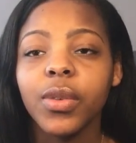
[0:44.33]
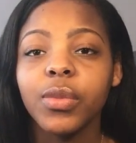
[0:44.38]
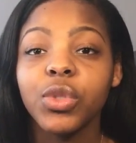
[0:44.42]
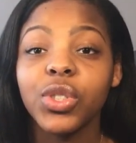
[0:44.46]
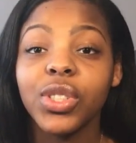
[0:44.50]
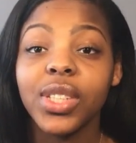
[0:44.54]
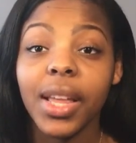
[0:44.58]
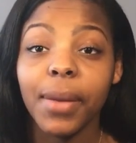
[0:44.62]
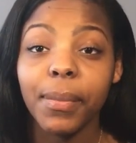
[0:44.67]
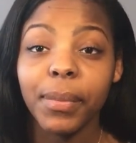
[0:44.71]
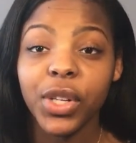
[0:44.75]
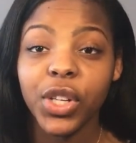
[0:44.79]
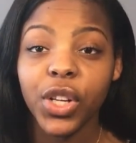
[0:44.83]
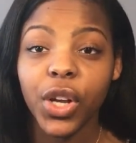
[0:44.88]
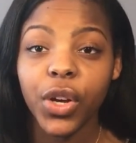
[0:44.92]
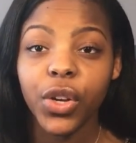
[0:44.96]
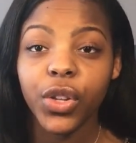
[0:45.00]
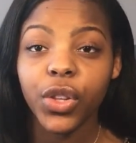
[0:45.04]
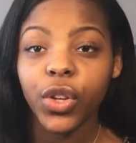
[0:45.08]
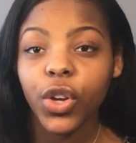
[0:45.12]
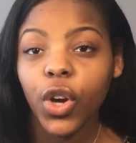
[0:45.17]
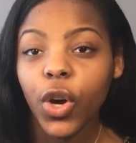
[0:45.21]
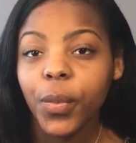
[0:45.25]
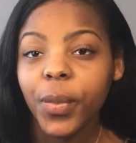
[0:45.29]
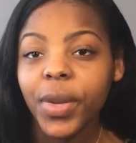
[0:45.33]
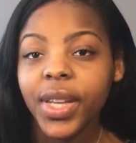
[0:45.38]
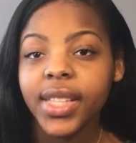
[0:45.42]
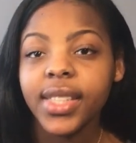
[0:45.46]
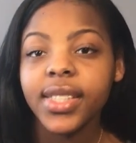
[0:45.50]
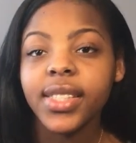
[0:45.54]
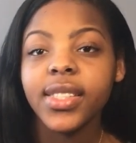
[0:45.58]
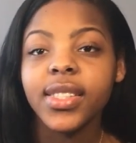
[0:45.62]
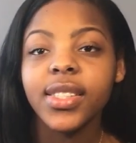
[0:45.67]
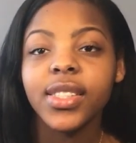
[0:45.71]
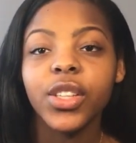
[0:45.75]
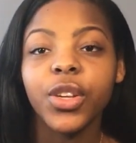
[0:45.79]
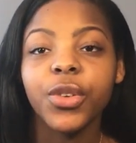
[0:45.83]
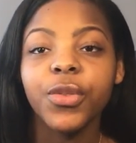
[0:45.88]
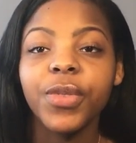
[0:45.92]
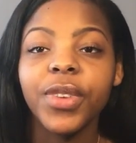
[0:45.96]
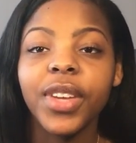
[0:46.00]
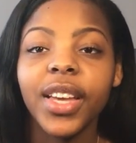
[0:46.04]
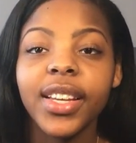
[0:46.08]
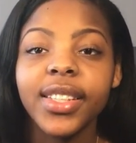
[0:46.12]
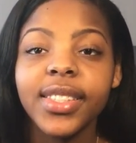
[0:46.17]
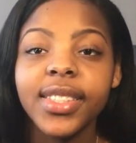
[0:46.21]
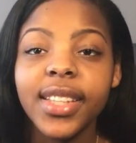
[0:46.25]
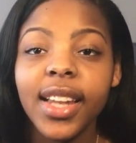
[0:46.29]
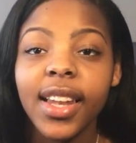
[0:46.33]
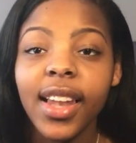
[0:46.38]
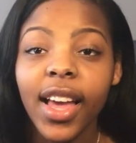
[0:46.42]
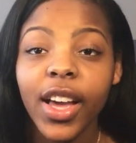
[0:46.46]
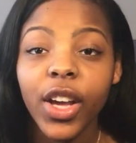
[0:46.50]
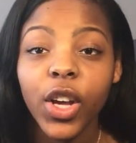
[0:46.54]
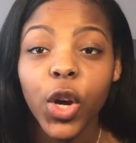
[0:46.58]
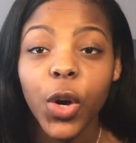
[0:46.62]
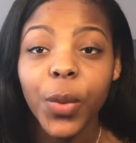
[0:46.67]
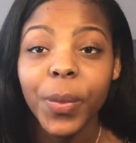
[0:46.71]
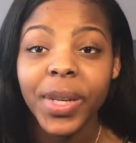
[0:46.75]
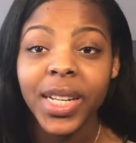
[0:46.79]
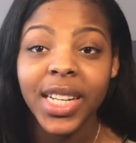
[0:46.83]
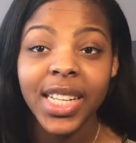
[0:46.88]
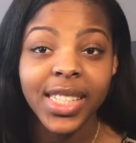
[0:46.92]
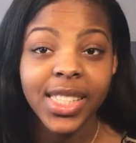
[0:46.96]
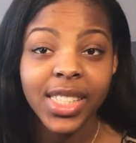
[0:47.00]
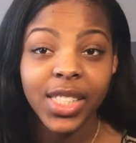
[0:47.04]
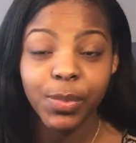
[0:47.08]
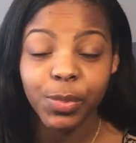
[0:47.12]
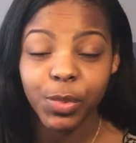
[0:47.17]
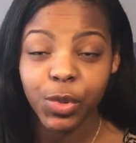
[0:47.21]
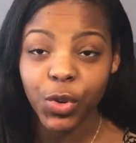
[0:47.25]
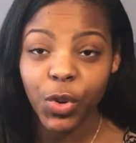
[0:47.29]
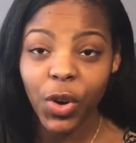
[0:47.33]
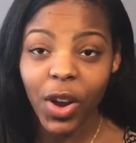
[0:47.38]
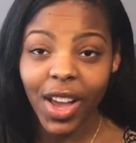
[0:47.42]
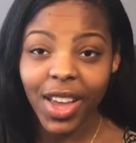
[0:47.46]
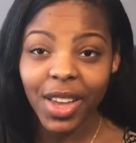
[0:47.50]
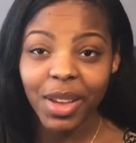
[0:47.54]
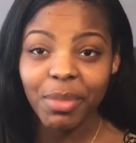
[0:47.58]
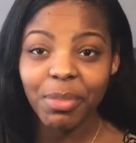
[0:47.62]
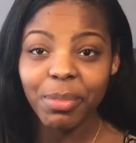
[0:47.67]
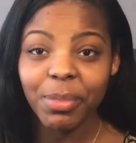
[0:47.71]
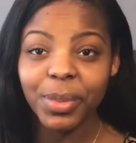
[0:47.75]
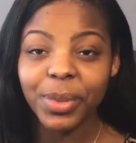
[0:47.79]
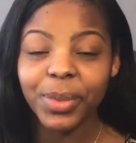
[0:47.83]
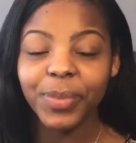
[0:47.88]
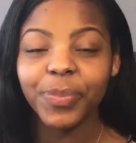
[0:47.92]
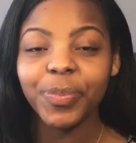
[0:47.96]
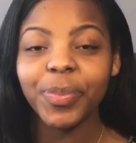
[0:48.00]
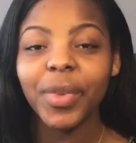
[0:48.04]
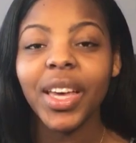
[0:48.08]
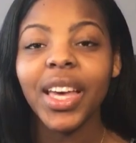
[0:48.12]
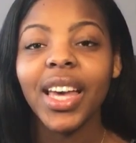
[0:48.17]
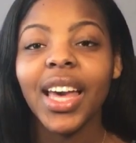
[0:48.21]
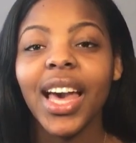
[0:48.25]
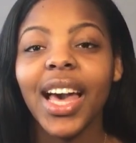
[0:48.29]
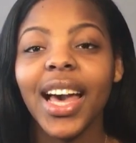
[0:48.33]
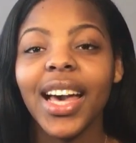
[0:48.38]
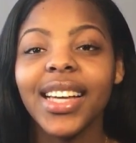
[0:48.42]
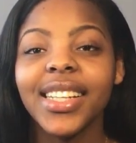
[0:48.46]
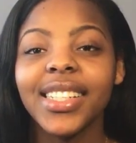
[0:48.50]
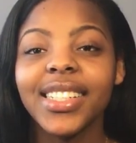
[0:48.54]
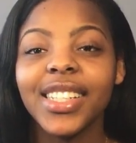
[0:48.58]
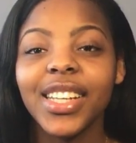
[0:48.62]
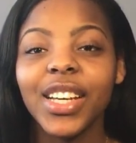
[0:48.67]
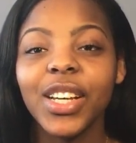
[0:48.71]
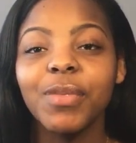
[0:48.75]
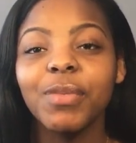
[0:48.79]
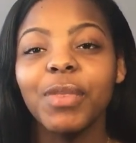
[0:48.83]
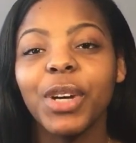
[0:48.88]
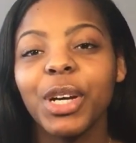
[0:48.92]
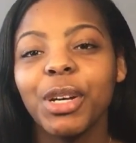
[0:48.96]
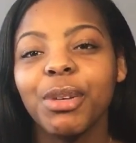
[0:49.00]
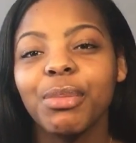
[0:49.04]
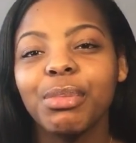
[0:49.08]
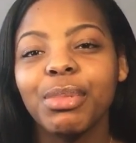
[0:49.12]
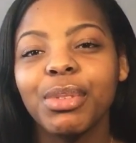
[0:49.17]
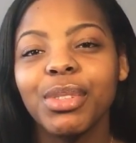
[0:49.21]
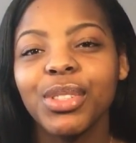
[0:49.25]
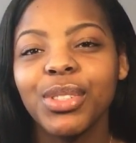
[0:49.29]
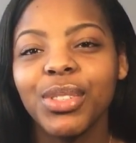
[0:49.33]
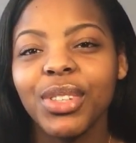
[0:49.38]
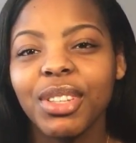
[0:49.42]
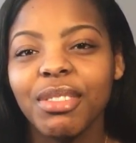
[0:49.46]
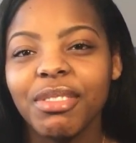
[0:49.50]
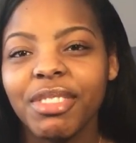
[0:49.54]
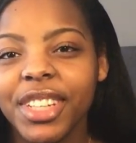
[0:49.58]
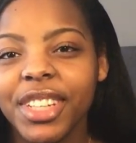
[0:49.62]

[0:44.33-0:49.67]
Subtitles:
just let me know in the comments. Don't forget to like, comment and subscribe, and I hope you enjoy the